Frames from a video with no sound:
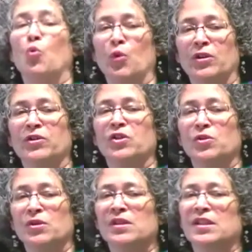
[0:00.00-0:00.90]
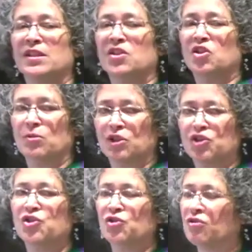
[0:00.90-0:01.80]
will use this to
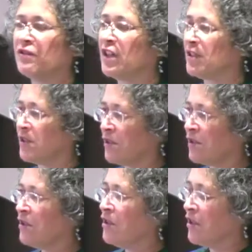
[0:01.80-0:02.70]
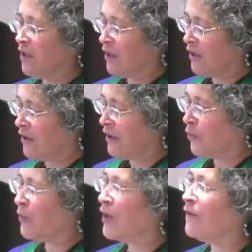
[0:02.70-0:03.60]
assure us that we